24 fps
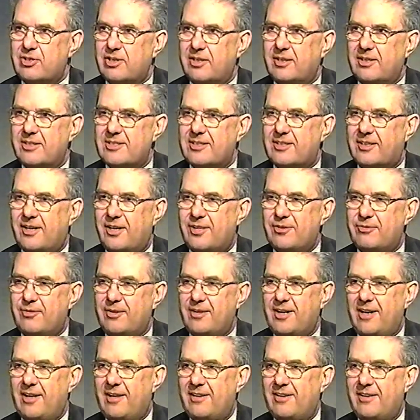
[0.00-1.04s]
And it's a country
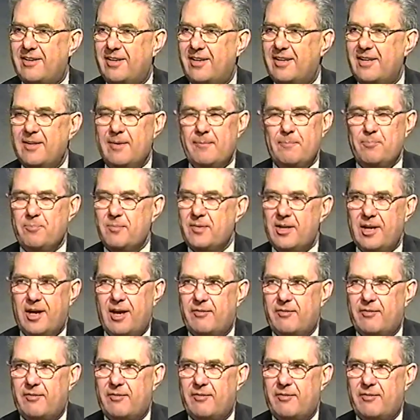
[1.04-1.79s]
I'll, uh,